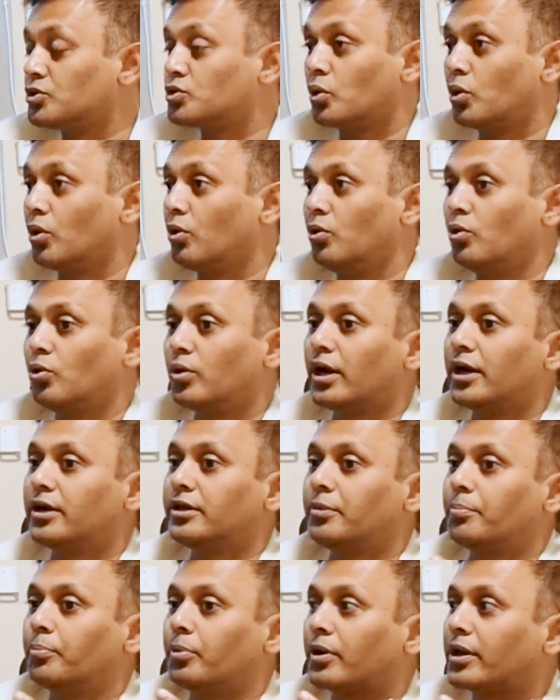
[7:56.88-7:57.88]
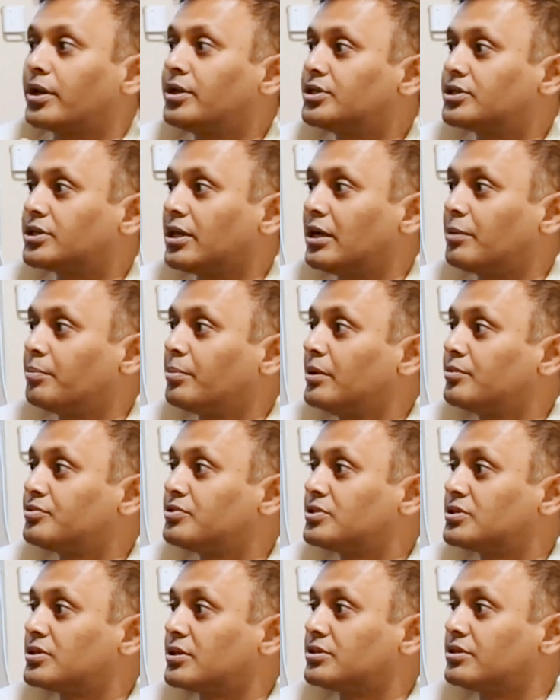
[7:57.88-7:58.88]
So look at the potential
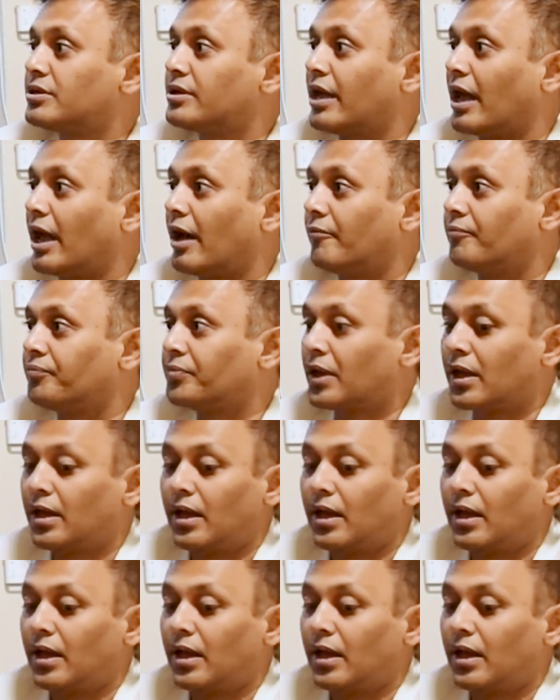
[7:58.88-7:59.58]
epilepsy surgery have.